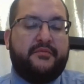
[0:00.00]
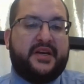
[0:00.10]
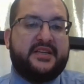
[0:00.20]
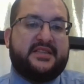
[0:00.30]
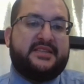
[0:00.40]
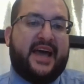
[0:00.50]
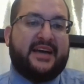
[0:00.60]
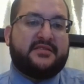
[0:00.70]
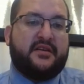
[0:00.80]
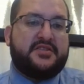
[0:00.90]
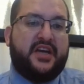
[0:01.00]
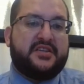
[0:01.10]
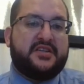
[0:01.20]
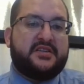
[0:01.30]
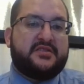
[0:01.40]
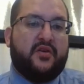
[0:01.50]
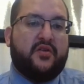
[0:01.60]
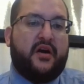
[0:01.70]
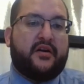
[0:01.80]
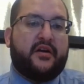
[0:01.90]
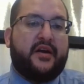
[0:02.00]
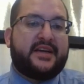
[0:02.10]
Because the tax law is changing, it's no longer